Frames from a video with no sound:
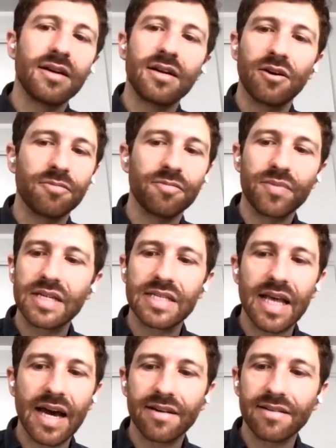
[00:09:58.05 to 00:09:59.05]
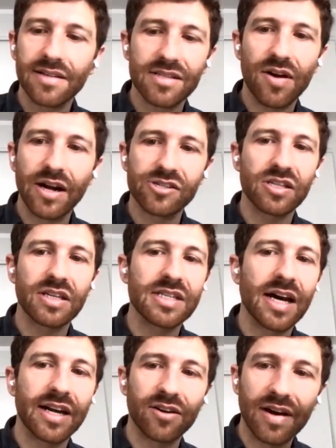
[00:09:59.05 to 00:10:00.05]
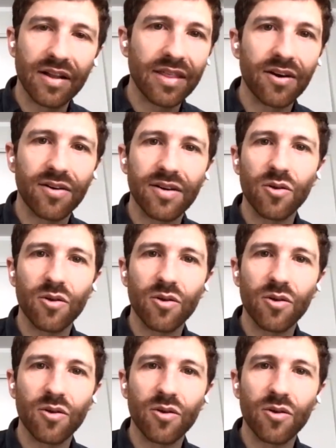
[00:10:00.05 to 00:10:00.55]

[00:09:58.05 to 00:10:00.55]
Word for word: you know is that is there actually a tiger out there